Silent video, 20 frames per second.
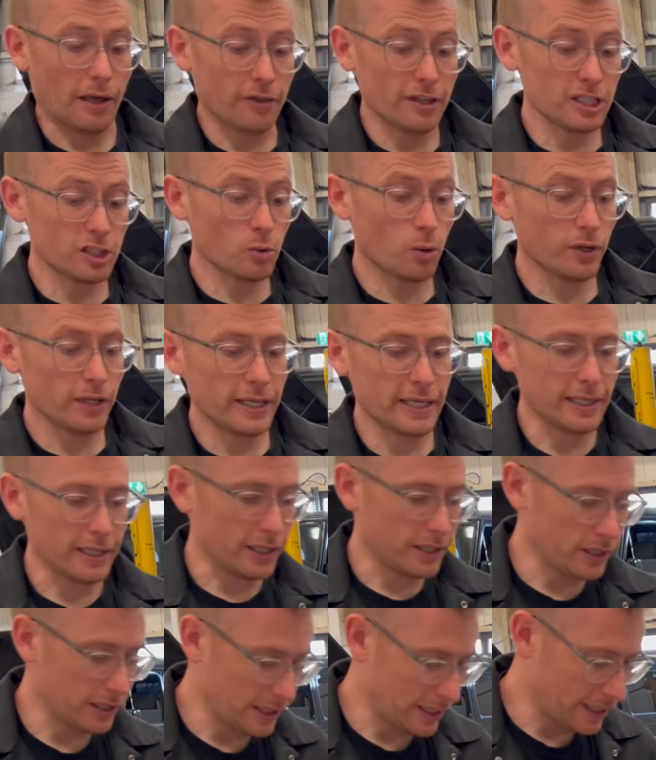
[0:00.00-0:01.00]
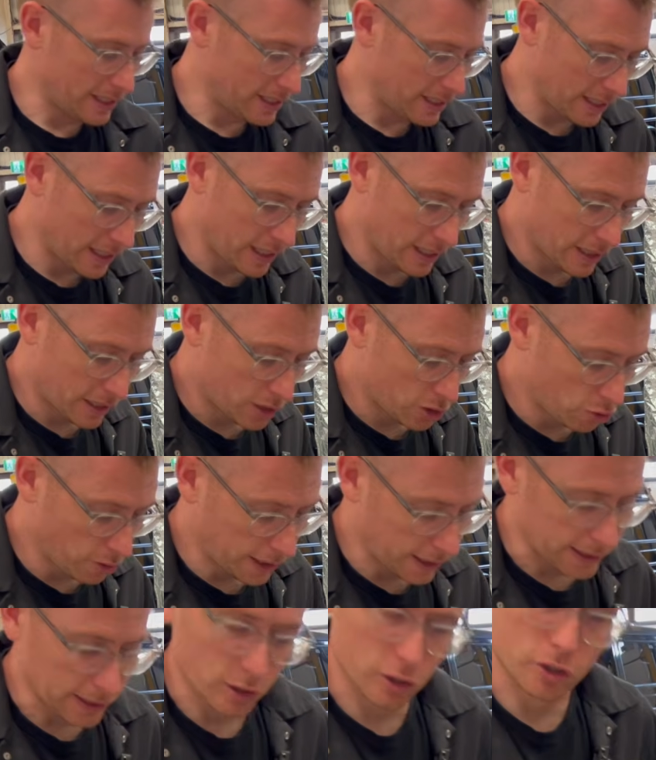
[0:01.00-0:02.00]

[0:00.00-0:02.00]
this one here is a tricky little